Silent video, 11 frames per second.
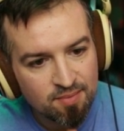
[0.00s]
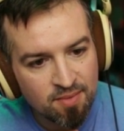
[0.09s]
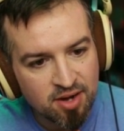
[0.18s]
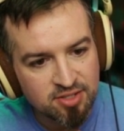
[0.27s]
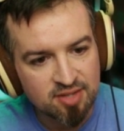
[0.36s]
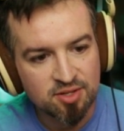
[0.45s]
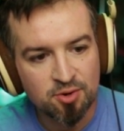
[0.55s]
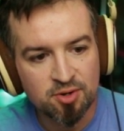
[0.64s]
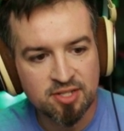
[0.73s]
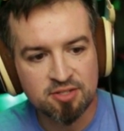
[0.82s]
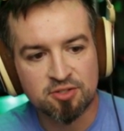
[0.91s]
Microsoft's going to
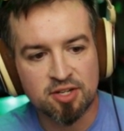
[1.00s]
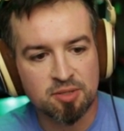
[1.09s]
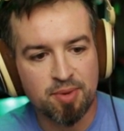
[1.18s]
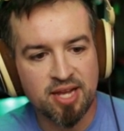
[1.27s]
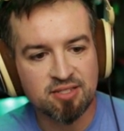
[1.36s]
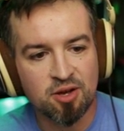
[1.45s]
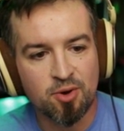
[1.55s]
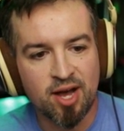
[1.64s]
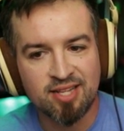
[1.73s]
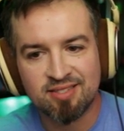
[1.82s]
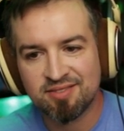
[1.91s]
release subscription-based O
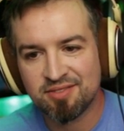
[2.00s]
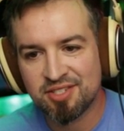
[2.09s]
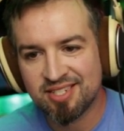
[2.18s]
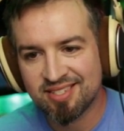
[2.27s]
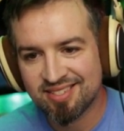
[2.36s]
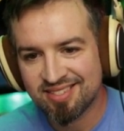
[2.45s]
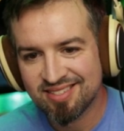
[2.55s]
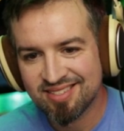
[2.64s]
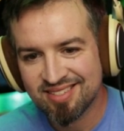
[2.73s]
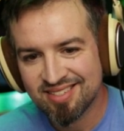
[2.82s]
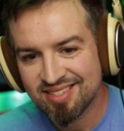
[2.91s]
S. Jeez.
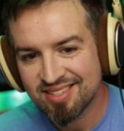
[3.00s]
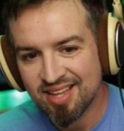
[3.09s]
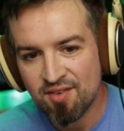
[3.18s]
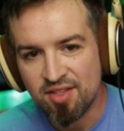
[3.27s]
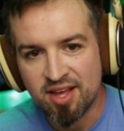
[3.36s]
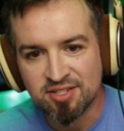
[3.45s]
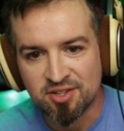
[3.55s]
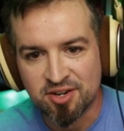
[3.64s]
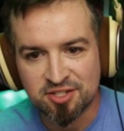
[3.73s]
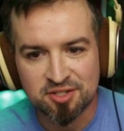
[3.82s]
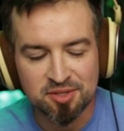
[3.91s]
Everything else is
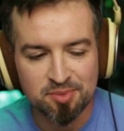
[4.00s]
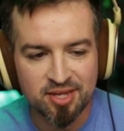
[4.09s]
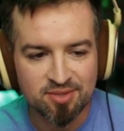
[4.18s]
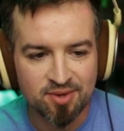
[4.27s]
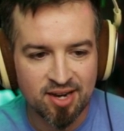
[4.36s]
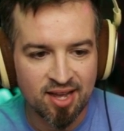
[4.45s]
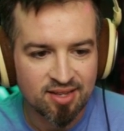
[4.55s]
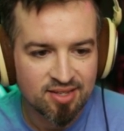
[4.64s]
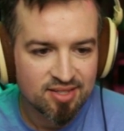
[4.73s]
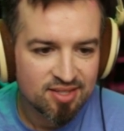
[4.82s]
already subscription-based. Why not?